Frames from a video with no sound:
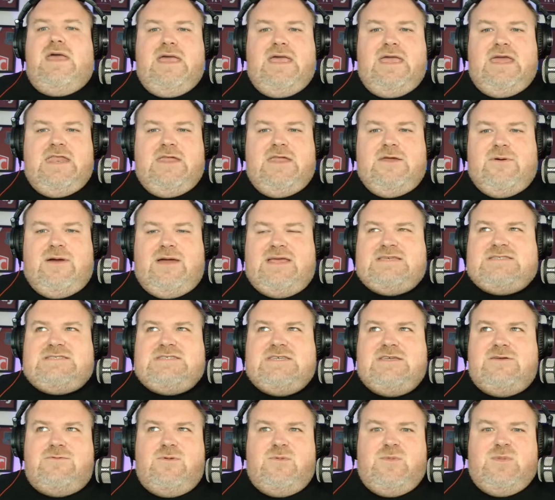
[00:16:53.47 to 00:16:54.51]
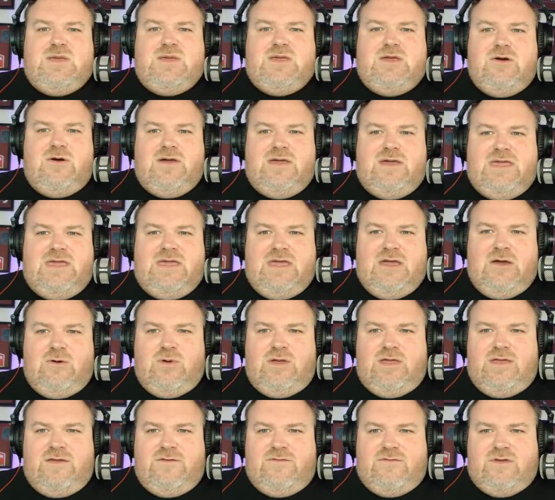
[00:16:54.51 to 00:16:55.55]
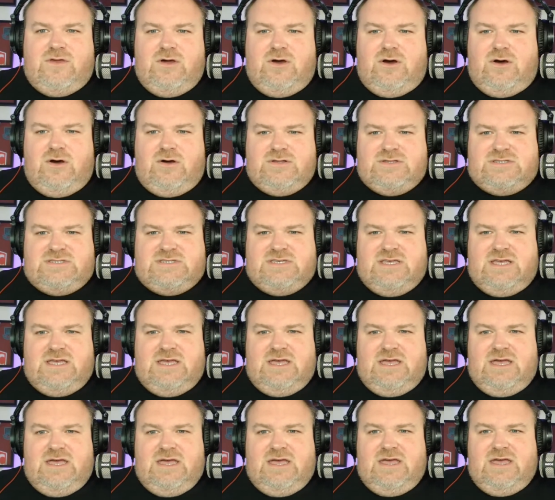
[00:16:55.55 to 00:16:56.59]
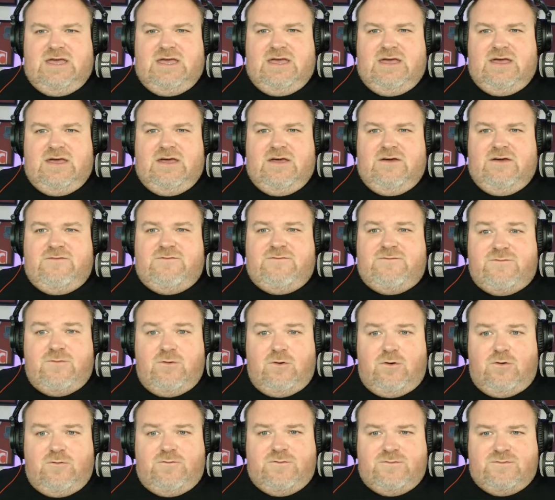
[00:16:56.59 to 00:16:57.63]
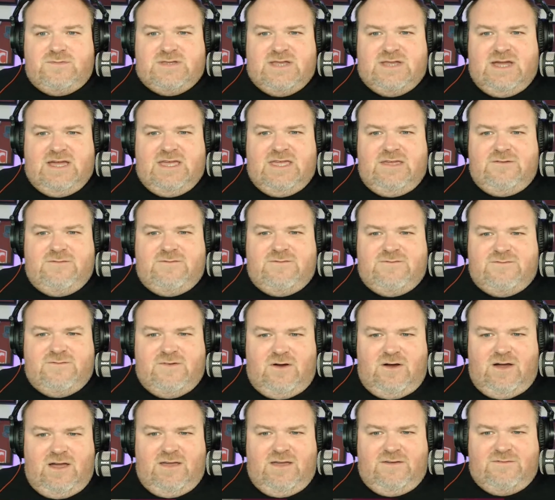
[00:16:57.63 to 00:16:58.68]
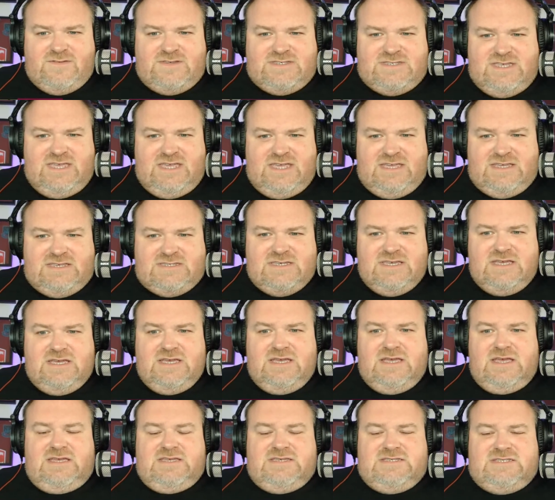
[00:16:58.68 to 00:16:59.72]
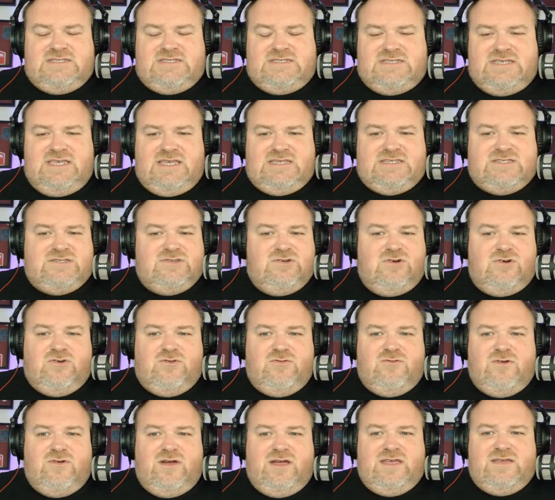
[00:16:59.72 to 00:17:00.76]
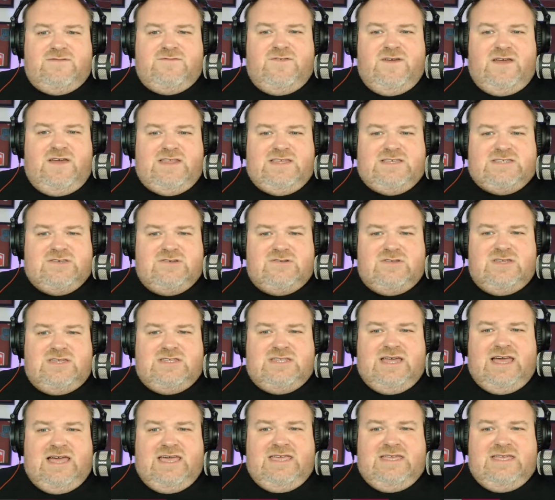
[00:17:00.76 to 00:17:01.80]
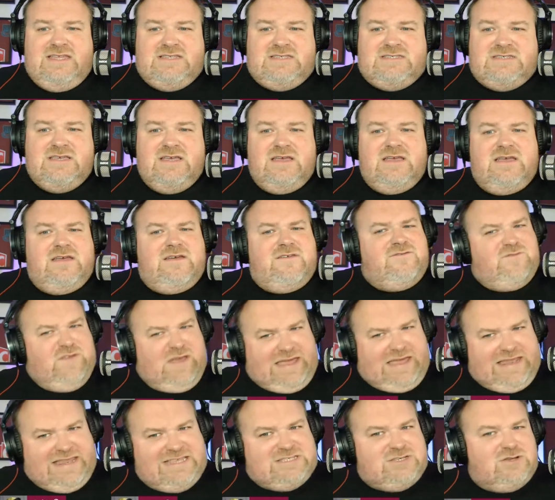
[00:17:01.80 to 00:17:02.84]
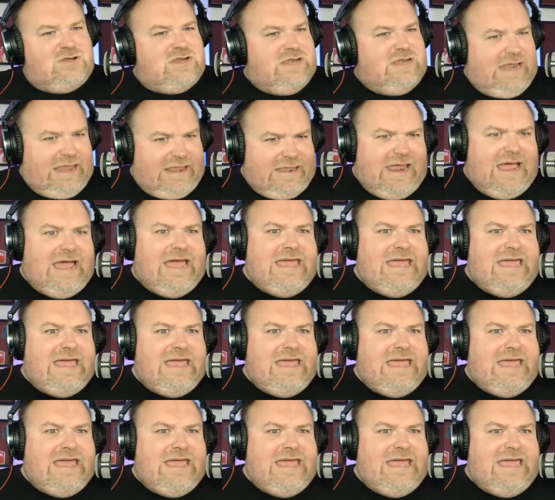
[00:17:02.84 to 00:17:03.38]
Anyway, let's see what we got here. We've got a 4 from Dave, 5, 6, 6, not great. Fairly solid, 8. Fairly solid, an